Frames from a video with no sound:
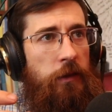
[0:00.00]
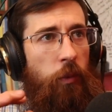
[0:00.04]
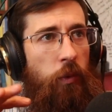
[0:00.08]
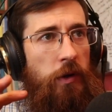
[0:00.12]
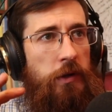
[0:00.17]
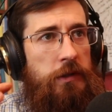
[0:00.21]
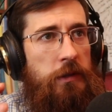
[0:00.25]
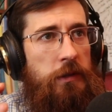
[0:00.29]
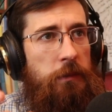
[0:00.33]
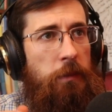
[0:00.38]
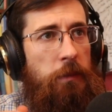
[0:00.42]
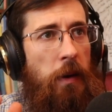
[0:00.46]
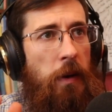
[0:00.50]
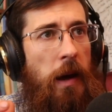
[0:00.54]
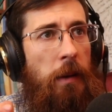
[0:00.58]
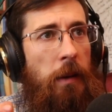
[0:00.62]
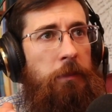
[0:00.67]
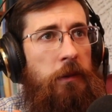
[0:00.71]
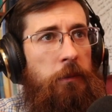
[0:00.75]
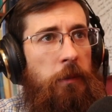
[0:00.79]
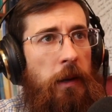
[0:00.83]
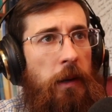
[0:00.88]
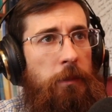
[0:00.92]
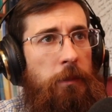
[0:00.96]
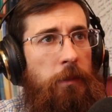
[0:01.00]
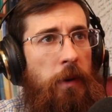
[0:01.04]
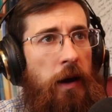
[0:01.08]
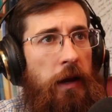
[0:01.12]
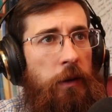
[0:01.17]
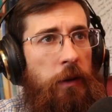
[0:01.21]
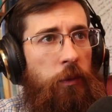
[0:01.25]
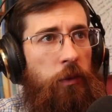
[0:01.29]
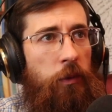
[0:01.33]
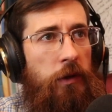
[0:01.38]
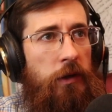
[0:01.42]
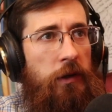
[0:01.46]
the words that popped into my
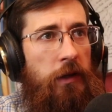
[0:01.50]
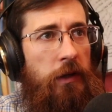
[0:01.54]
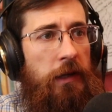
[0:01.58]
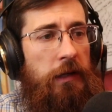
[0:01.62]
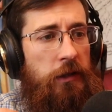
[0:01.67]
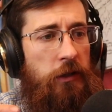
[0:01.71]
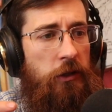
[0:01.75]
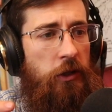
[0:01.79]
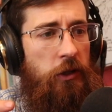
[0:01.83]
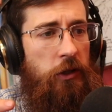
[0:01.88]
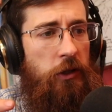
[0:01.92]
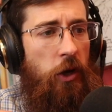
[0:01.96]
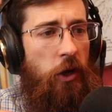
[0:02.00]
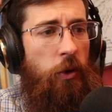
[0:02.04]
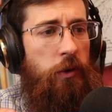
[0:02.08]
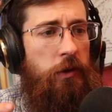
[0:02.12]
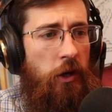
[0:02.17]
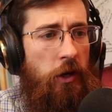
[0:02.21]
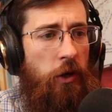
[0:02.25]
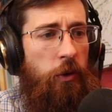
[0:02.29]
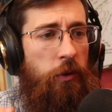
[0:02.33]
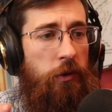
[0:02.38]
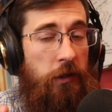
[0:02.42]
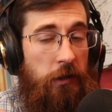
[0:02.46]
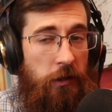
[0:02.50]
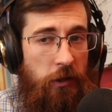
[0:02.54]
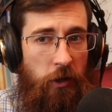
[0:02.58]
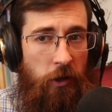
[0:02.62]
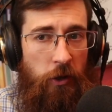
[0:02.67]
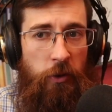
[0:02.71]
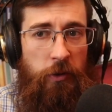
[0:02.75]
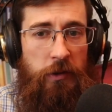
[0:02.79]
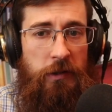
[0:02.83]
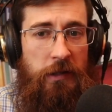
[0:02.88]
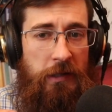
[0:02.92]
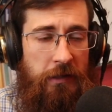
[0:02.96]
mind were like to go and to go and to
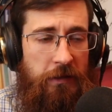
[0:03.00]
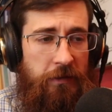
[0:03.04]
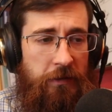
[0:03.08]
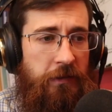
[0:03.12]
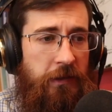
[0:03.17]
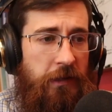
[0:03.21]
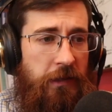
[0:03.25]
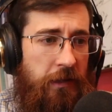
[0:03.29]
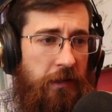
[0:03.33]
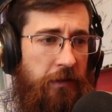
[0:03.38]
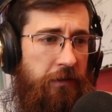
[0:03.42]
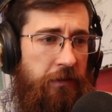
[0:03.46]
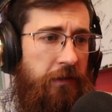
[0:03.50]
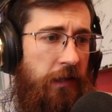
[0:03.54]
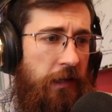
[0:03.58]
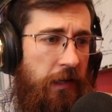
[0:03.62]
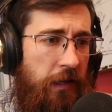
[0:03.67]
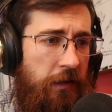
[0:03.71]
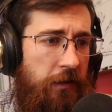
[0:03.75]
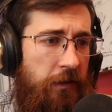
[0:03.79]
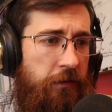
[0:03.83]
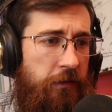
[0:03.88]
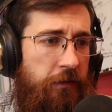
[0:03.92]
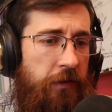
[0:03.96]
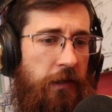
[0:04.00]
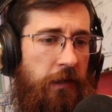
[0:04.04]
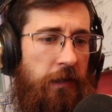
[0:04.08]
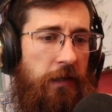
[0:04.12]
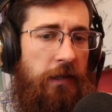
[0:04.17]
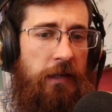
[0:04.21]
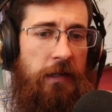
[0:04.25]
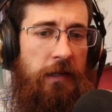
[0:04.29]
go and to give and to give and to give